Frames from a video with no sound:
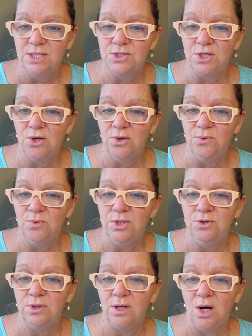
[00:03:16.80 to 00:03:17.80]
So
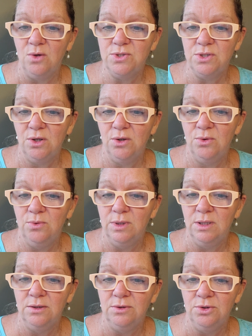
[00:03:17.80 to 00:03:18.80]
you can also
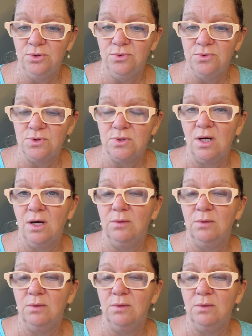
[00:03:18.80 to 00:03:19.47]
use,